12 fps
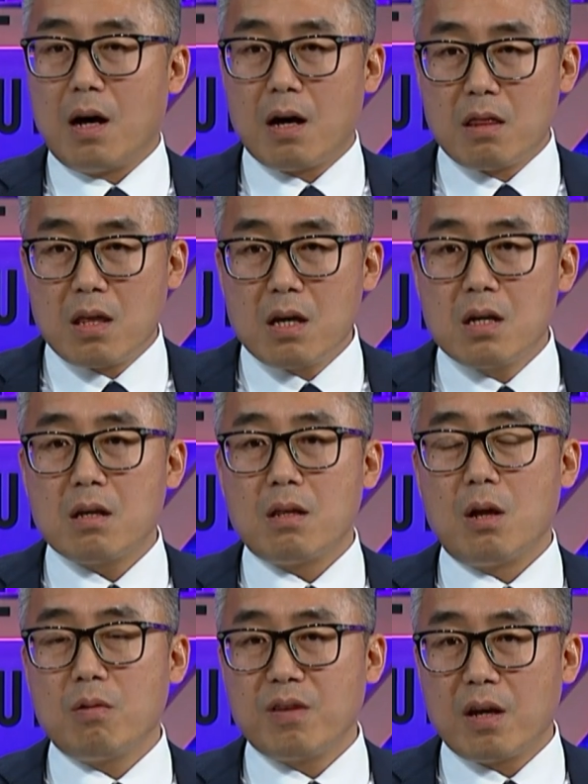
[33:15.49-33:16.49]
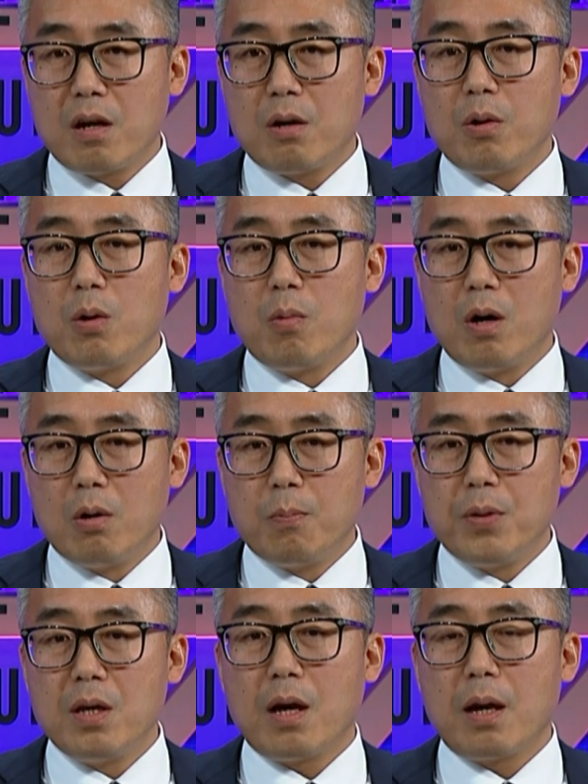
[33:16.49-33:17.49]
I think those areas will
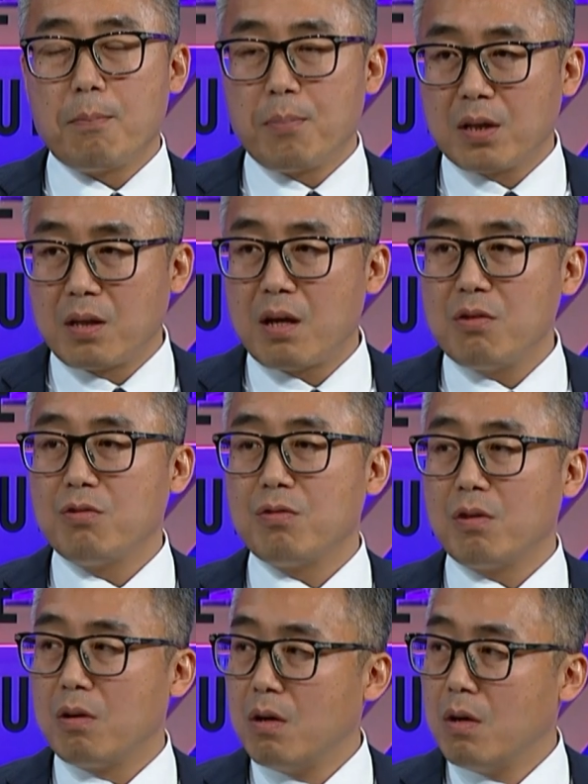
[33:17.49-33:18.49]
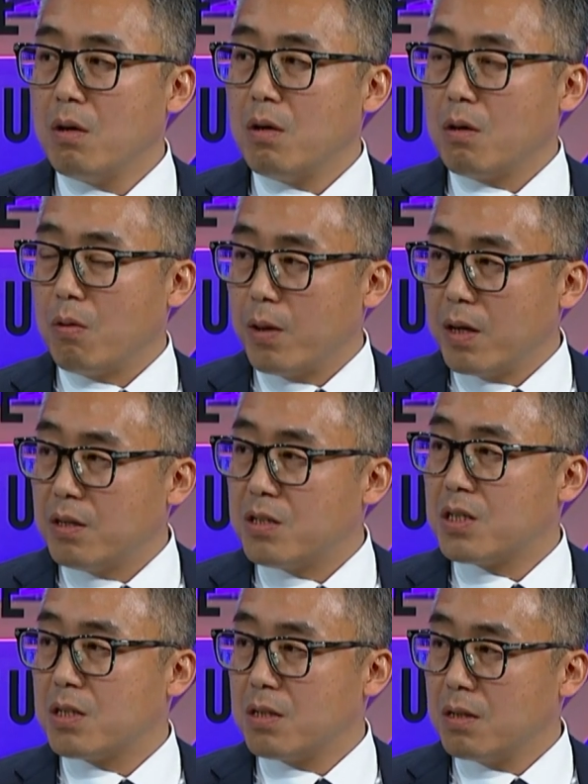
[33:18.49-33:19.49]
be a potential
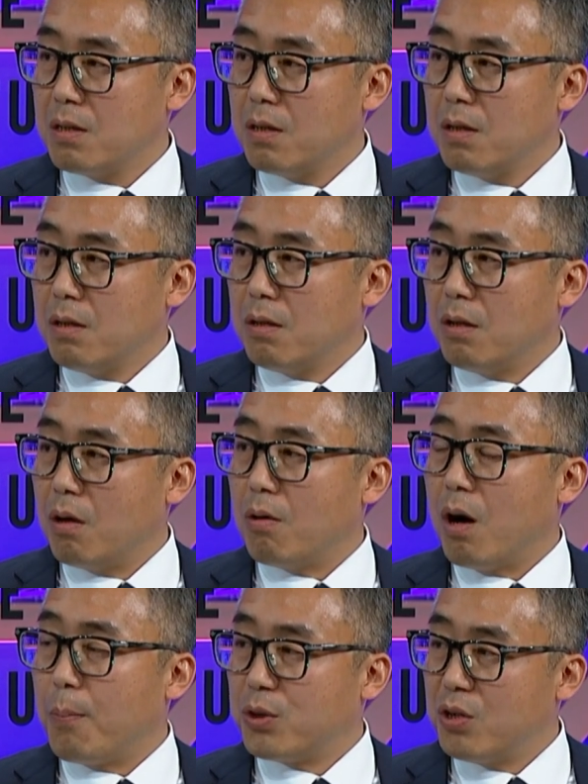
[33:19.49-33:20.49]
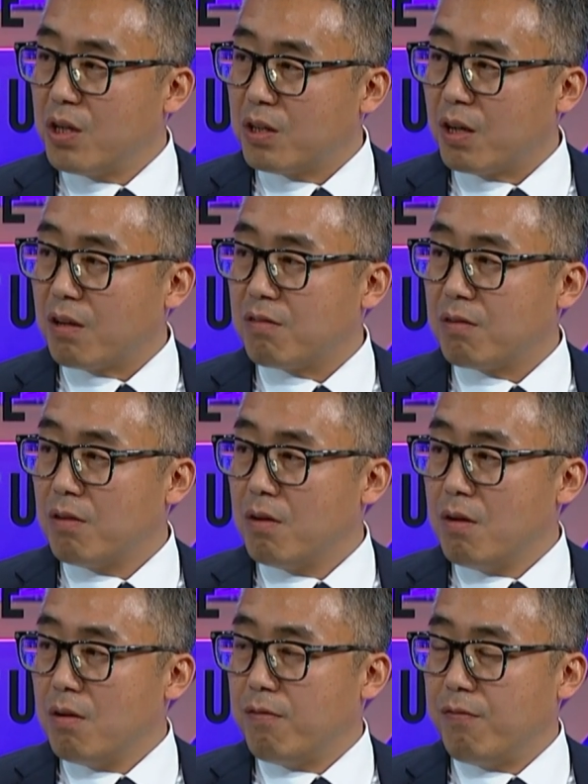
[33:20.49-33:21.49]
great you know, opportunities
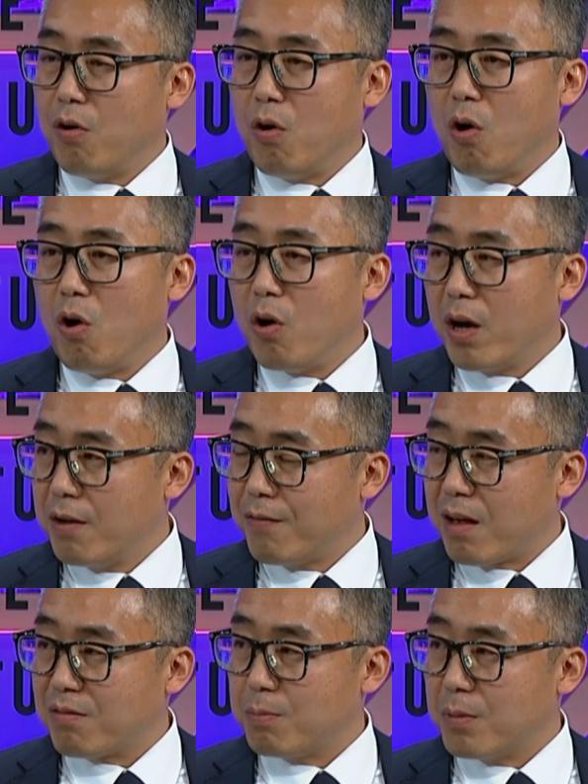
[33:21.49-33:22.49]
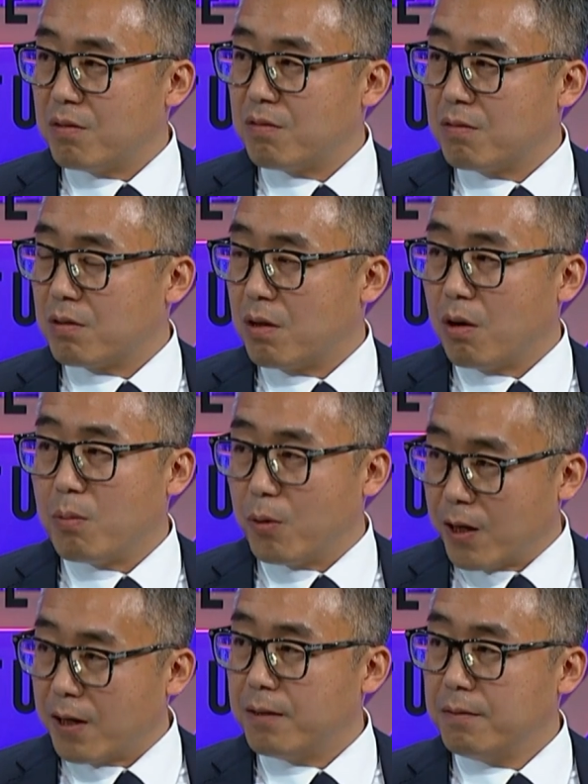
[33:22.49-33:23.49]
for all investments globally.